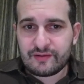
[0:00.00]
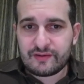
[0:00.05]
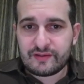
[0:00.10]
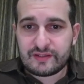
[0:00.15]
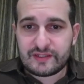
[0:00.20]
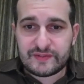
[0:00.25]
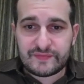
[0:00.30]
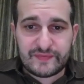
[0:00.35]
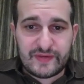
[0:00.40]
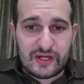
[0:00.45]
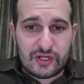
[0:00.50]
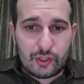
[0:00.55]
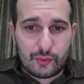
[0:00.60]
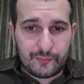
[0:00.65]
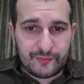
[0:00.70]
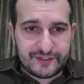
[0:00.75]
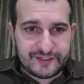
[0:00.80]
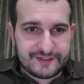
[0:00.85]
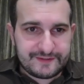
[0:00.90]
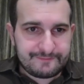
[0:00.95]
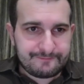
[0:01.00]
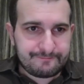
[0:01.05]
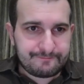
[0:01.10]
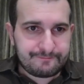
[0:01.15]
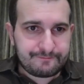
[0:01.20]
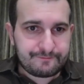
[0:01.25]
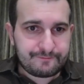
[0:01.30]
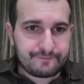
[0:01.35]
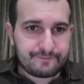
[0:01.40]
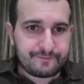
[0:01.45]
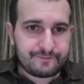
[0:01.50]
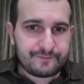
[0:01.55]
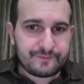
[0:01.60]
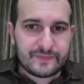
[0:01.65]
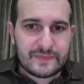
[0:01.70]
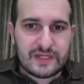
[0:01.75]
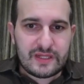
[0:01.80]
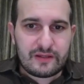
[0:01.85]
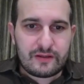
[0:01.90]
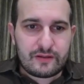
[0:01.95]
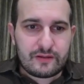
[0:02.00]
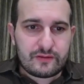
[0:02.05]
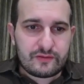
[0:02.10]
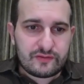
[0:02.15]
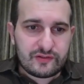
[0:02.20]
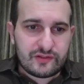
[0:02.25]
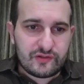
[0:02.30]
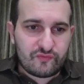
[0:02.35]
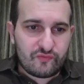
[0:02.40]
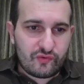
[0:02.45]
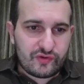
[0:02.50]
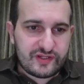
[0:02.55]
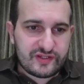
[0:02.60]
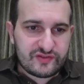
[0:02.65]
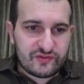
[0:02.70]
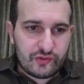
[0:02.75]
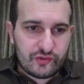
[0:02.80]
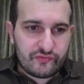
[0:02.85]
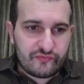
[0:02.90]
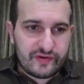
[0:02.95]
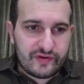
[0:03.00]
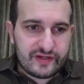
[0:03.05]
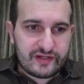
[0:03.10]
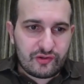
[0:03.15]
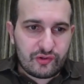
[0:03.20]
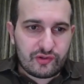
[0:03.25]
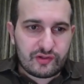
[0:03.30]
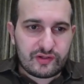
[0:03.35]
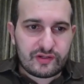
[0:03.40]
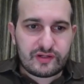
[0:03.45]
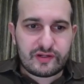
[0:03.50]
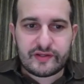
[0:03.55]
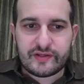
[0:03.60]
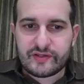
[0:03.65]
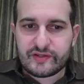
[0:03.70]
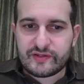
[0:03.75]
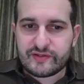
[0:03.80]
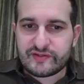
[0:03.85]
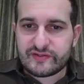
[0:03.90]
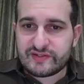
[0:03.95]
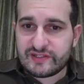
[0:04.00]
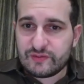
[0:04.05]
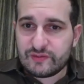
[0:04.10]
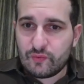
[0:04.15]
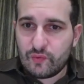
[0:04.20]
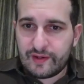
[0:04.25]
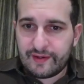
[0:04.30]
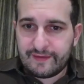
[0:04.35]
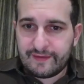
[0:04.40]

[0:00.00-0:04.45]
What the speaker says: developed. The rook is already on c1.